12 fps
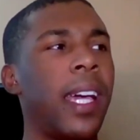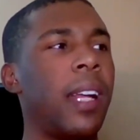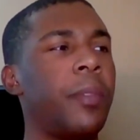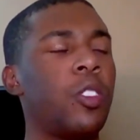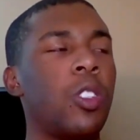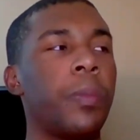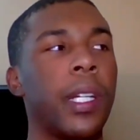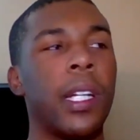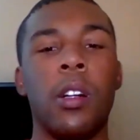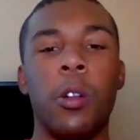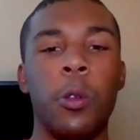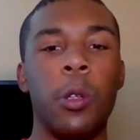man, I'm a
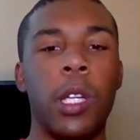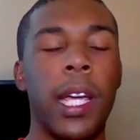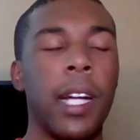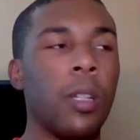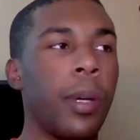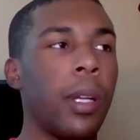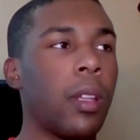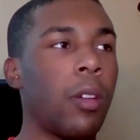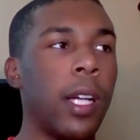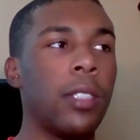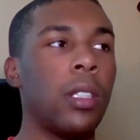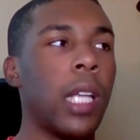superhero. Who cares about
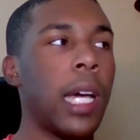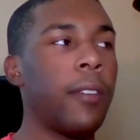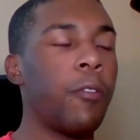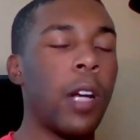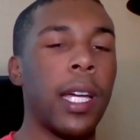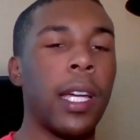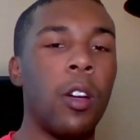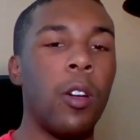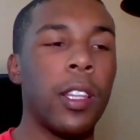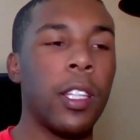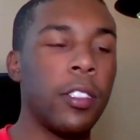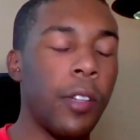the rest of life when I could
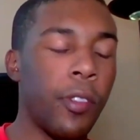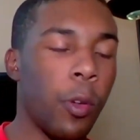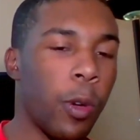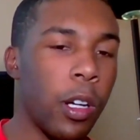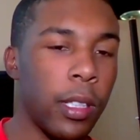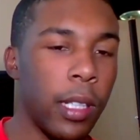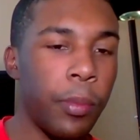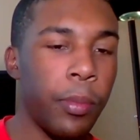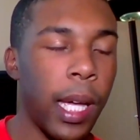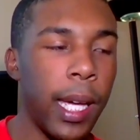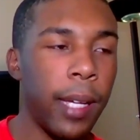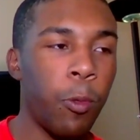go out there and save the world? And
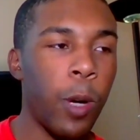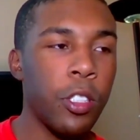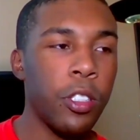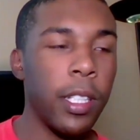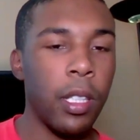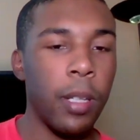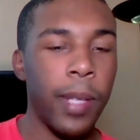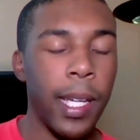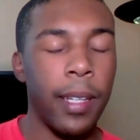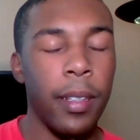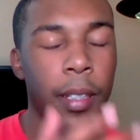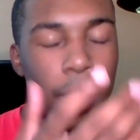I'm like watching this and I'm
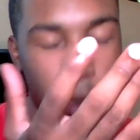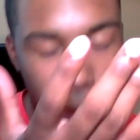like,